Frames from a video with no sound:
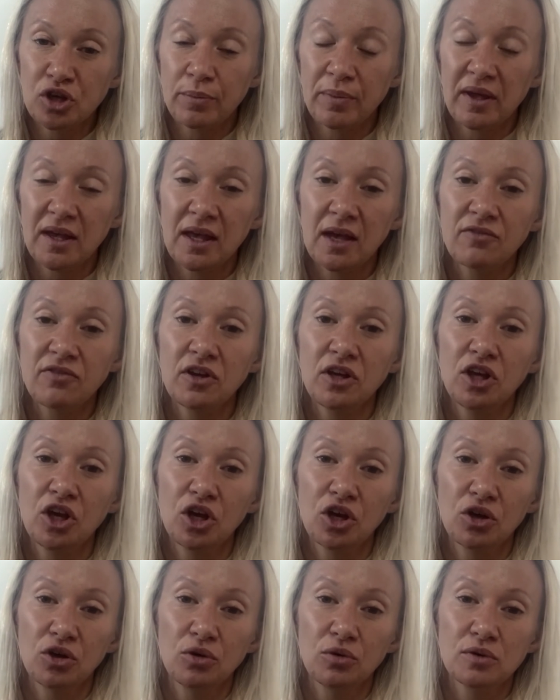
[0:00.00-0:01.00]
be giving
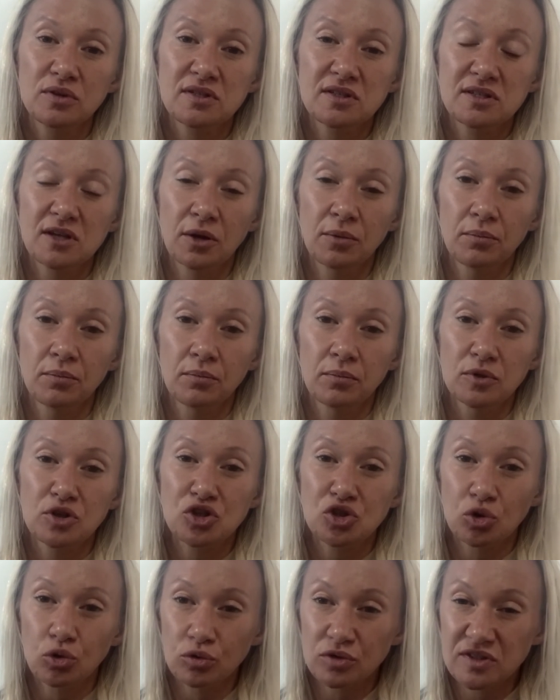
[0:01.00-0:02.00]
you some
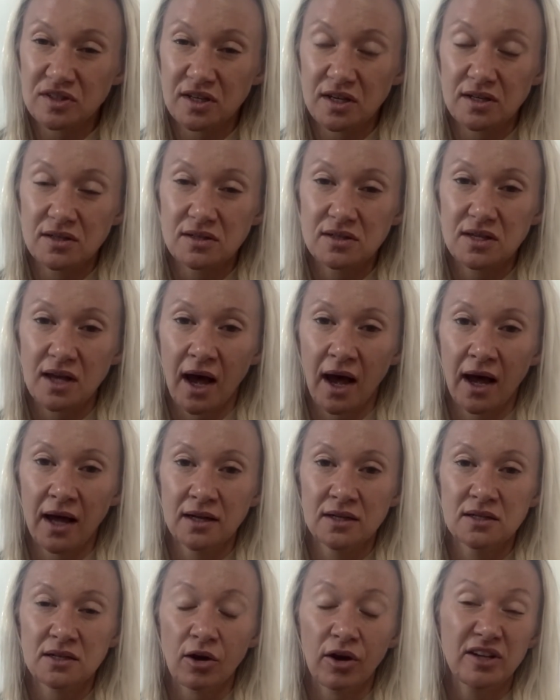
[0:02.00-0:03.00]
sources
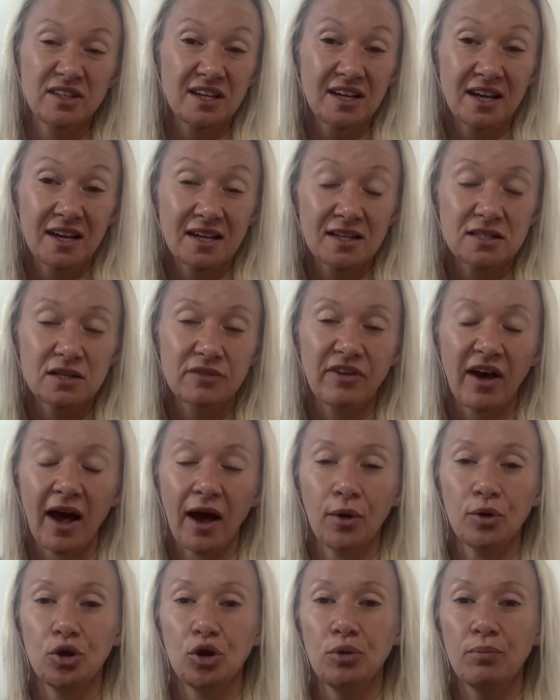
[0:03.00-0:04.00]
and ideas of
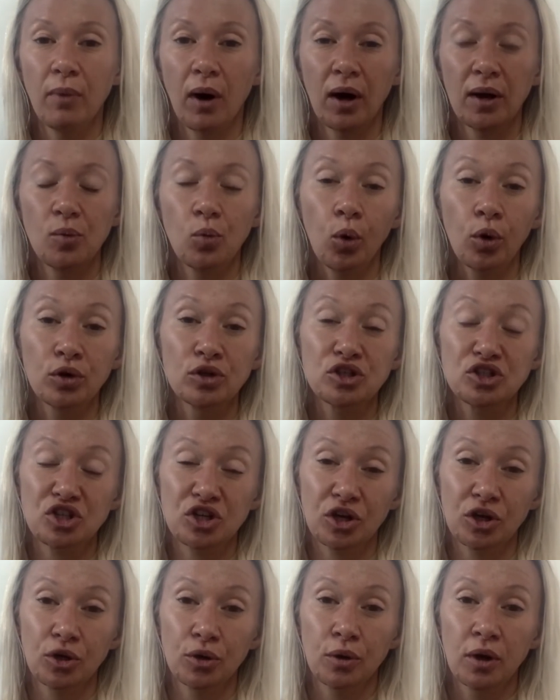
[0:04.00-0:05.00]
how you might want
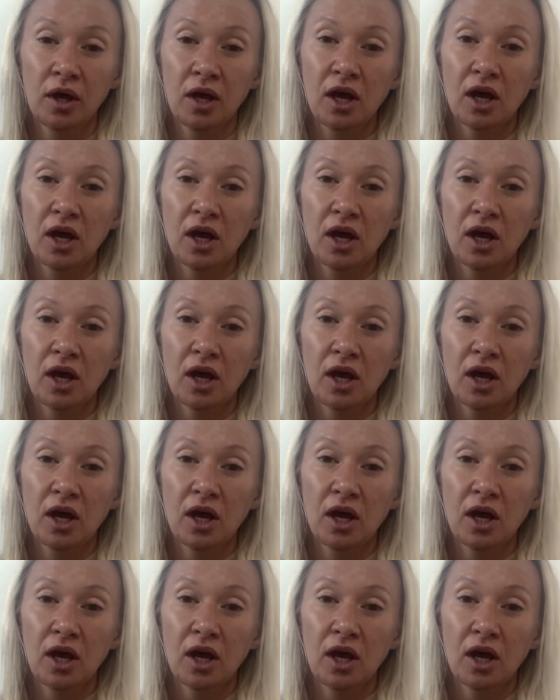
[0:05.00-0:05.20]
to